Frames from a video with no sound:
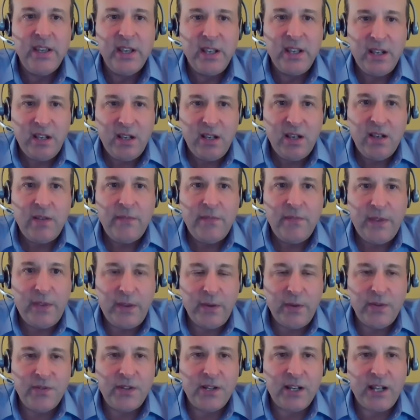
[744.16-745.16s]

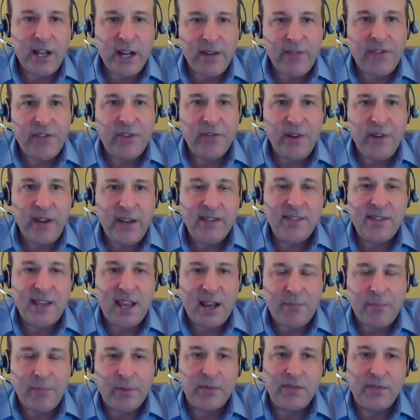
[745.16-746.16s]
Those are kind of 3
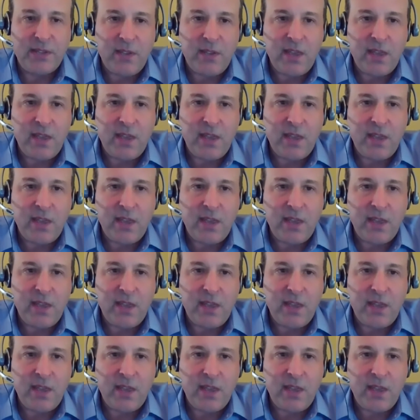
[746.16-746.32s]
examples.